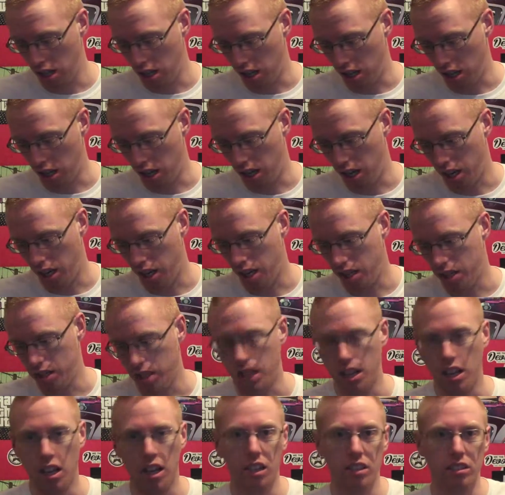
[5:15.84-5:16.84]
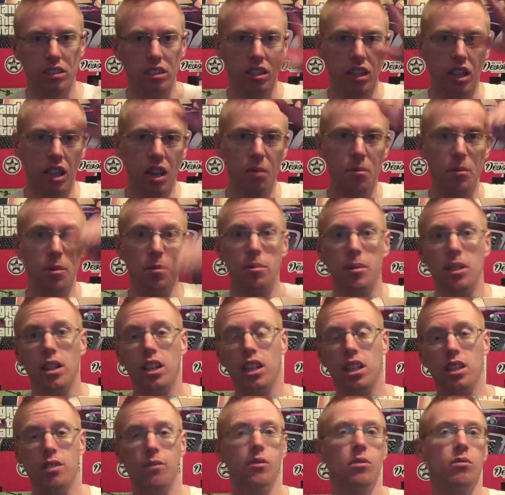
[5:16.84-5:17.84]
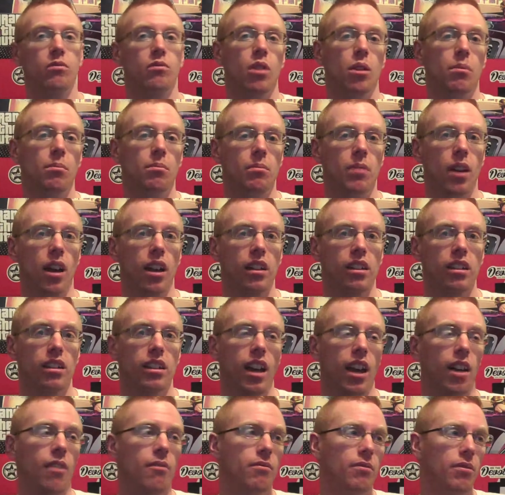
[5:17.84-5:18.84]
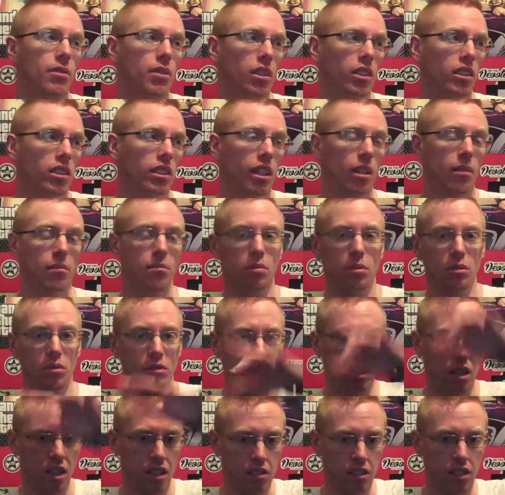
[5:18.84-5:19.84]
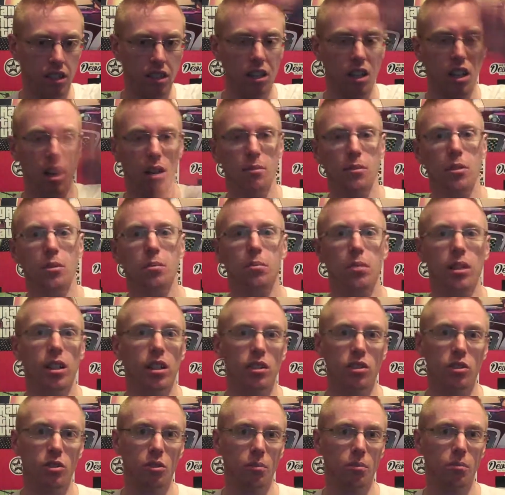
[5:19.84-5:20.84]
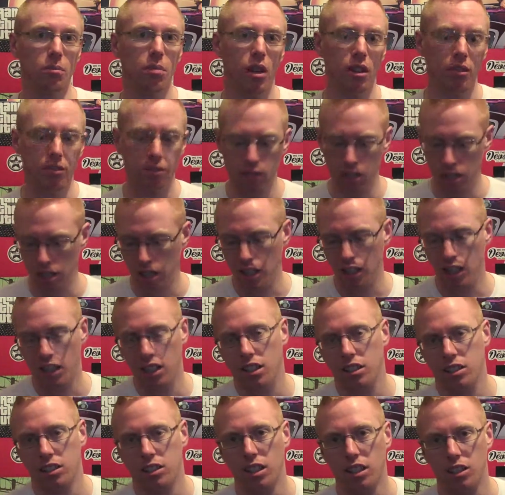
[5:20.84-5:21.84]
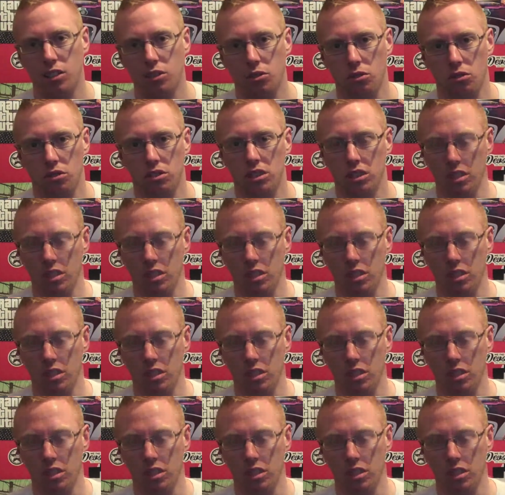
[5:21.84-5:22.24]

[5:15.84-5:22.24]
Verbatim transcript: They like to climb up it. Even Rob Van Dam, for example, yeah, they climb up it and jump off. So that's good to